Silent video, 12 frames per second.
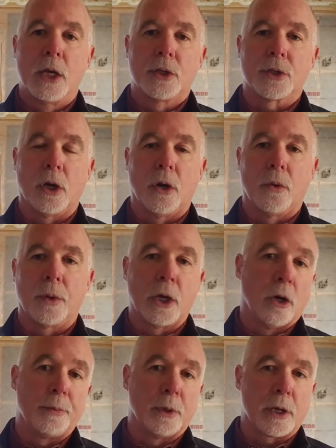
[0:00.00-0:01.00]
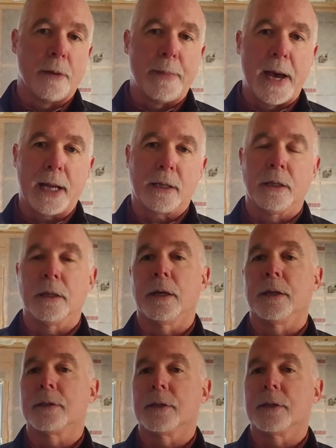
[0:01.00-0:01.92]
So we hope you'll come back uh,